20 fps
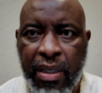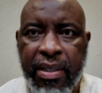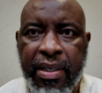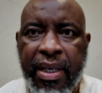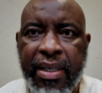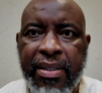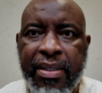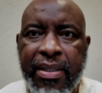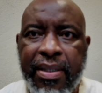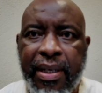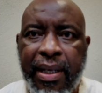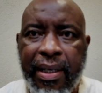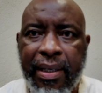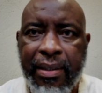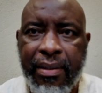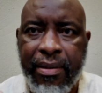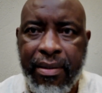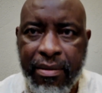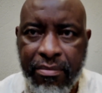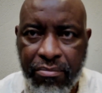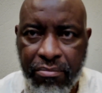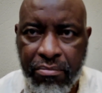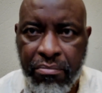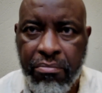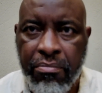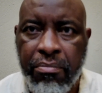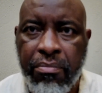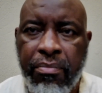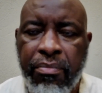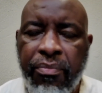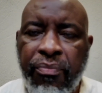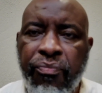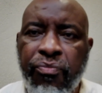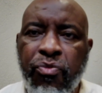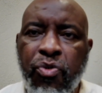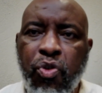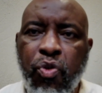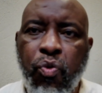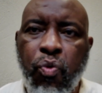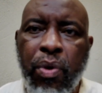Just like
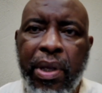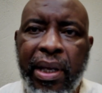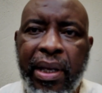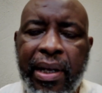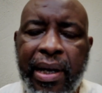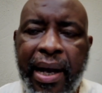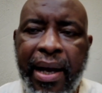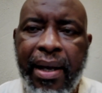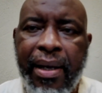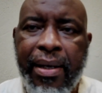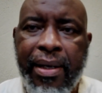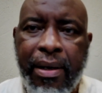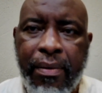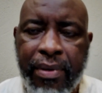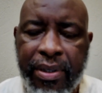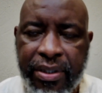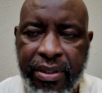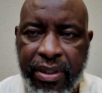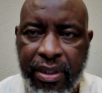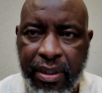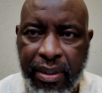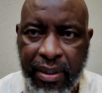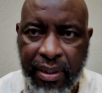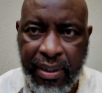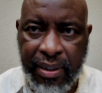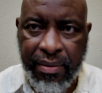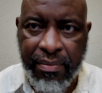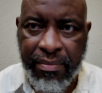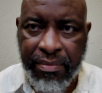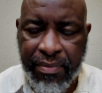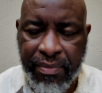we guide our children,